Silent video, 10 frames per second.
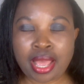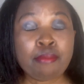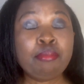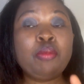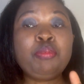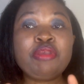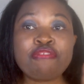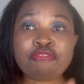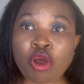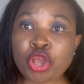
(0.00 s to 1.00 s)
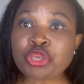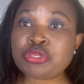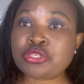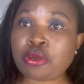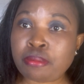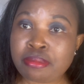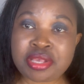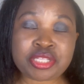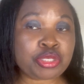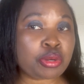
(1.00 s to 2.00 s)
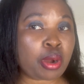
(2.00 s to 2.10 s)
But before you submit your